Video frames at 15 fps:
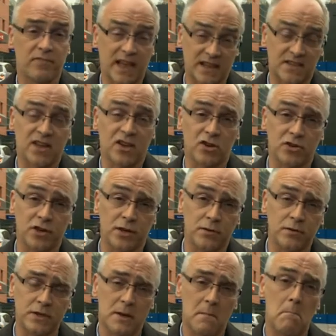That's the good
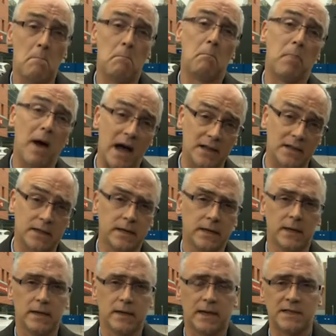news, but
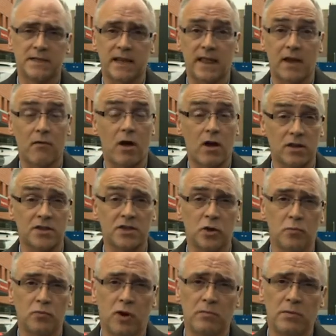they say there are
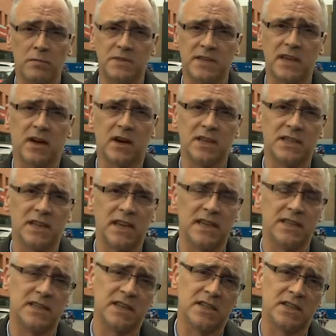still problems. The
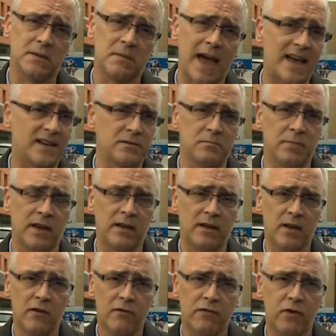IT system hasn't been
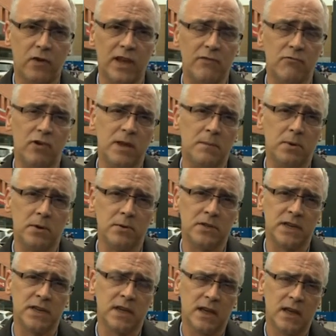fully
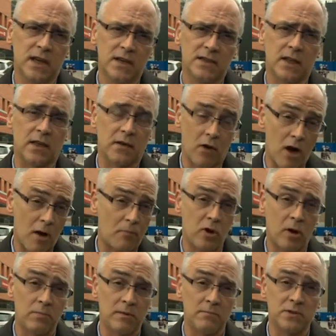rebooted. So there are
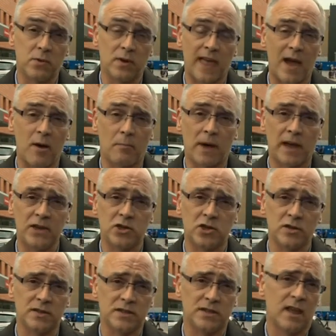problems with
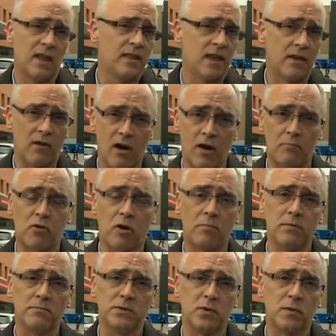outpatients, there are
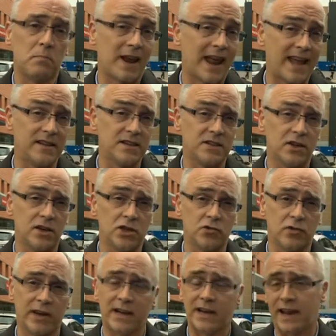problems with planned
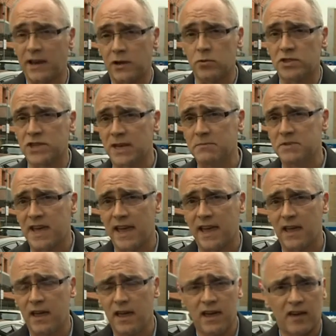surgery, and clinical teams
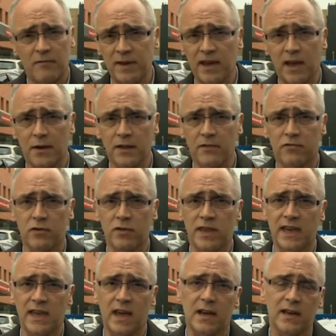here have been going through
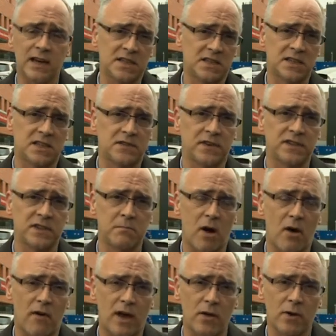the lists for
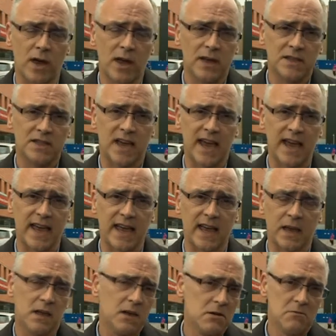tomorrow,
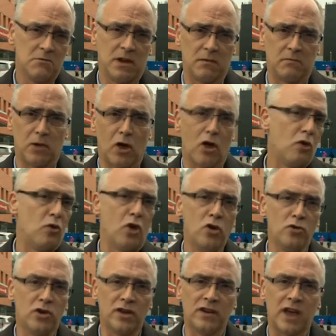saying, look,
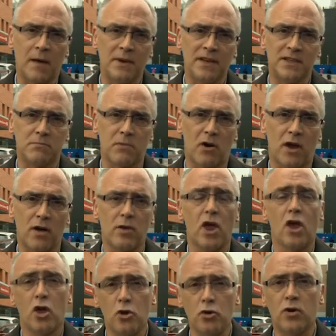who can come in tomorrow,
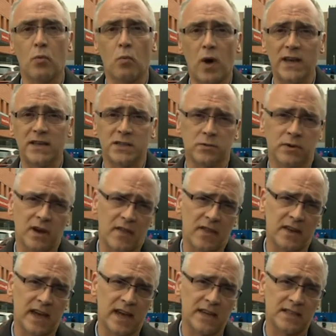who can wait till
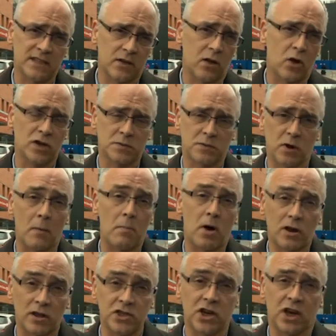another day. So the hospital
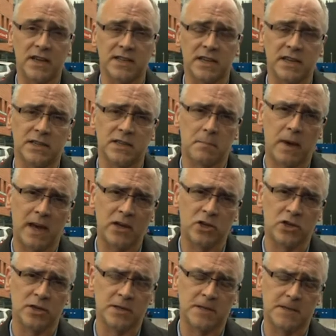apologising to
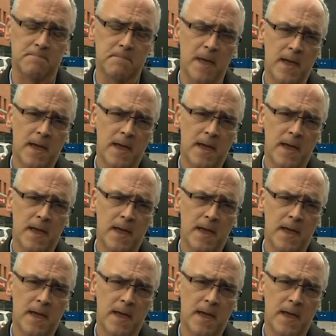patients.